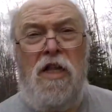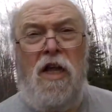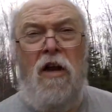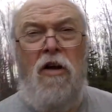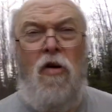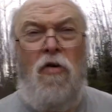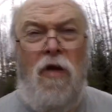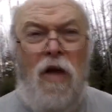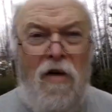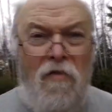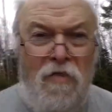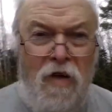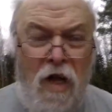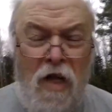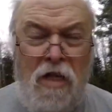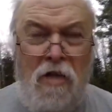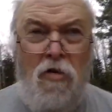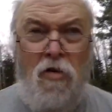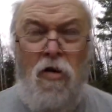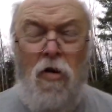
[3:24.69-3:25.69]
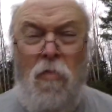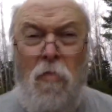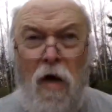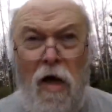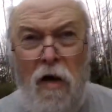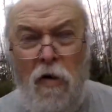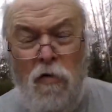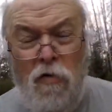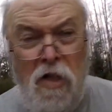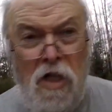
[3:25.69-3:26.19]
I don't have an external
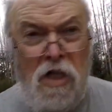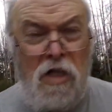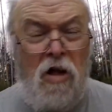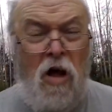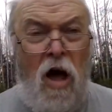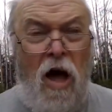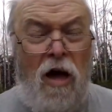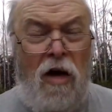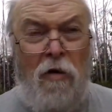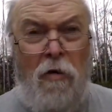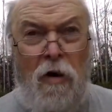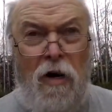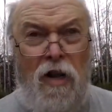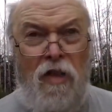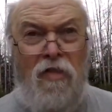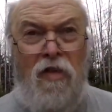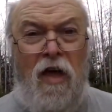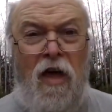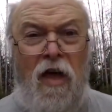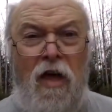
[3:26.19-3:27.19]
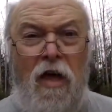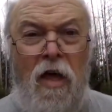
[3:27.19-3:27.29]
mic with a sock or anything.